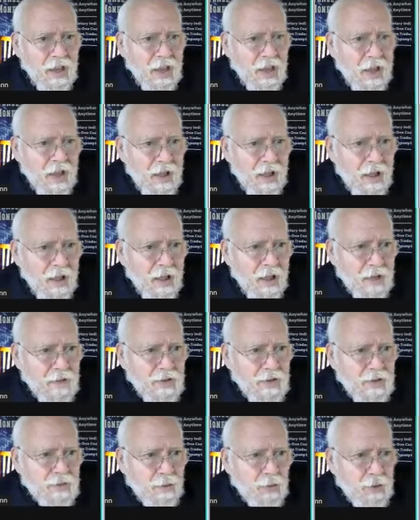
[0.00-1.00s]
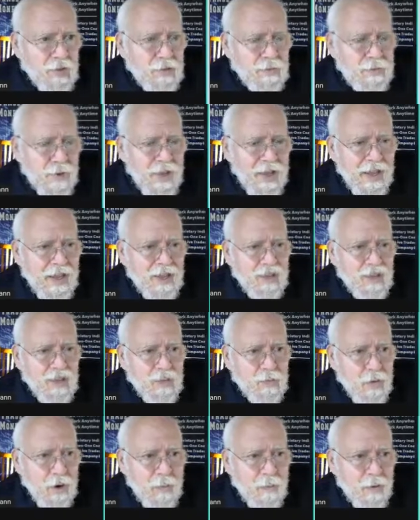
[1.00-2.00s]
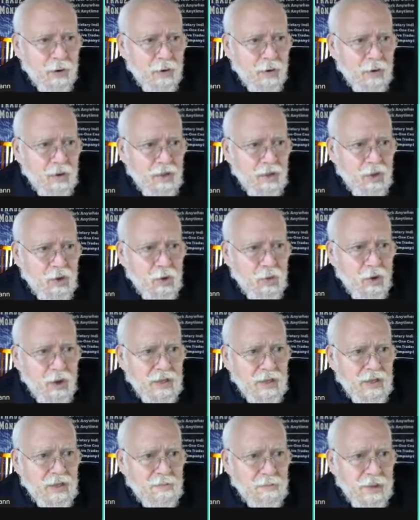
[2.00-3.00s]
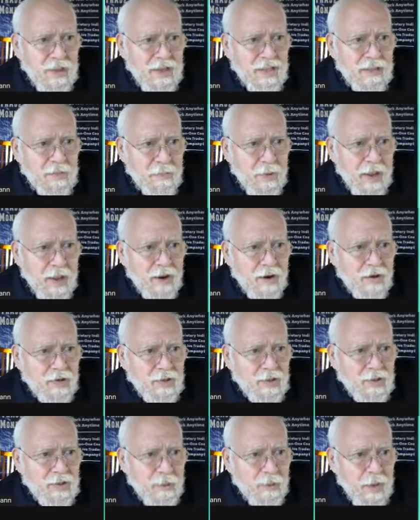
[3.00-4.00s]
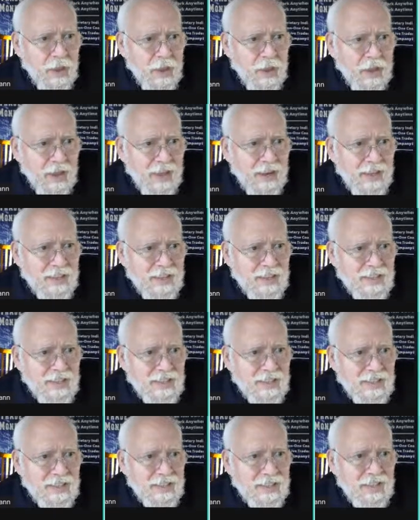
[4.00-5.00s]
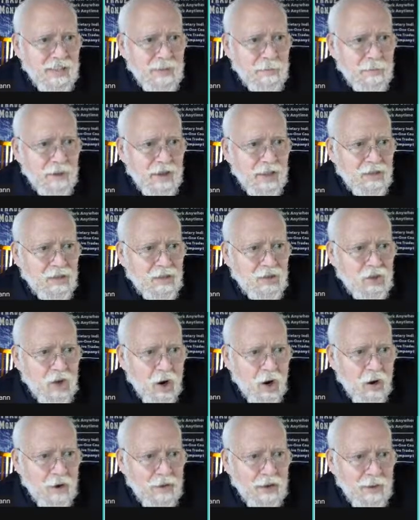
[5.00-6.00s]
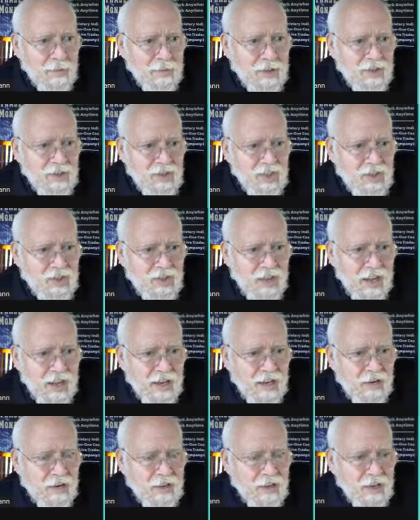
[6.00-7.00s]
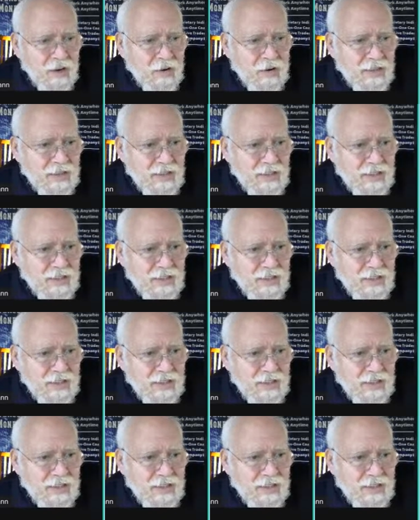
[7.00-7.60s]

On this first page, it's primarily US-based pairs. It is a 60-minute chart. That means each candle here has got